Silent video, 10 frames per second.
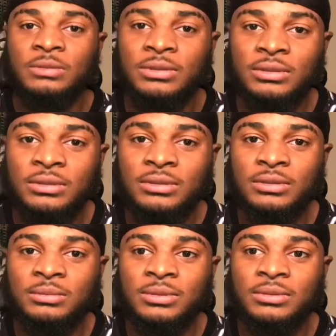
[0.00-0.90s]
with the
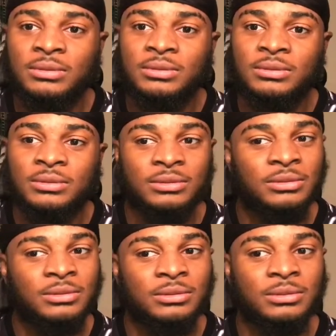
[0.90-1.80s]
husband.
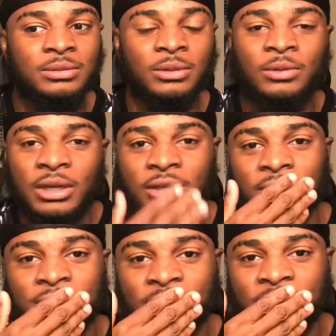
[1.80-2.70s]
Oh, I
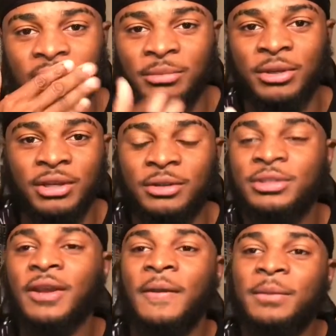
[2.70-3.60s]
cursed. I ain't mean to curse.
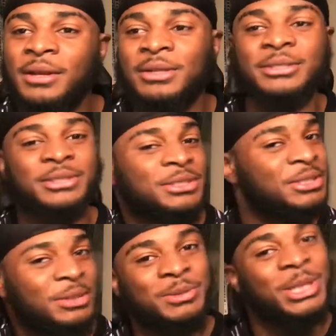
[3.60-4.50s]
But I was like, that's the
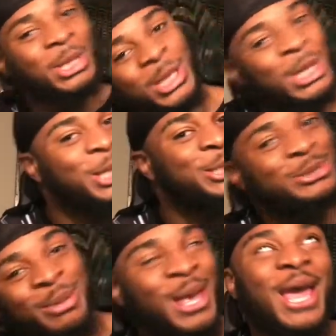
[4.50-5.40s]
chick with the
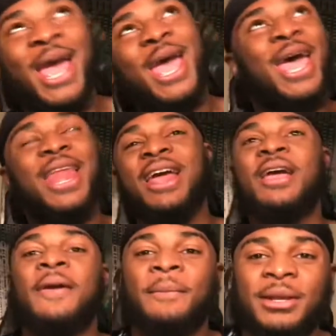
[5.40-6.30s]
husband.
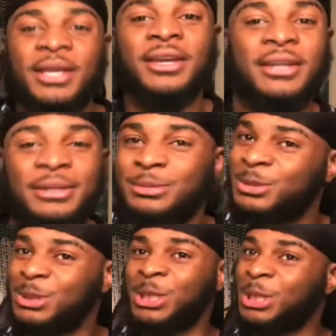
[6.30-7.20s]
But yeah,
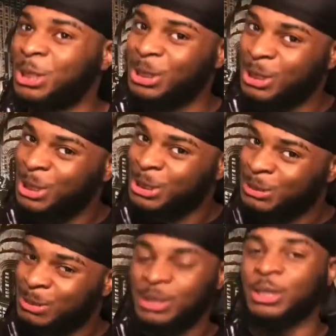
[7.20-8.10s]
she looking good
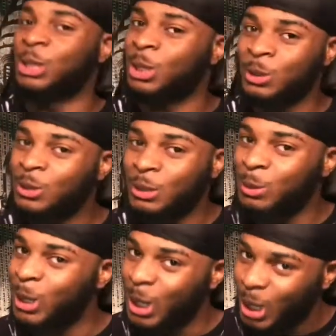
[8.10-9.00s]
a lot. Look, glowed up
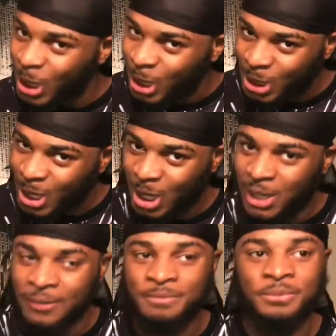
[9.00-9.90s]
and
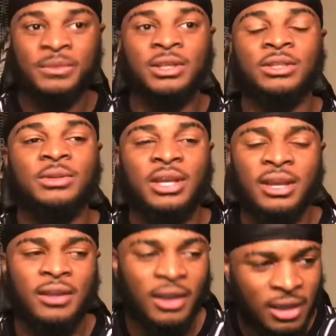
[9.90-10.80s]
everything. So
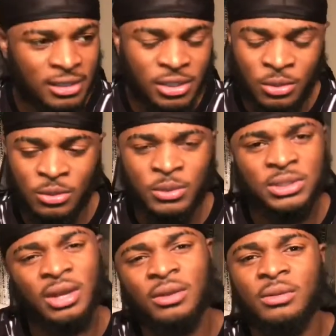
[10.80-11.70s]
then, yeah, so we
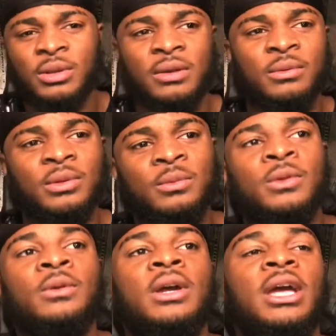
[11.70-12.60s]
talking with her,
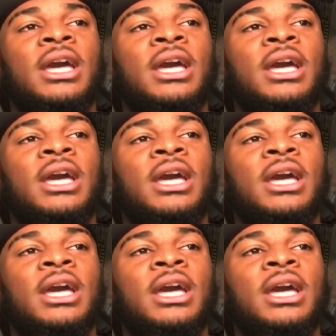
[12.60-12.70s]
woo,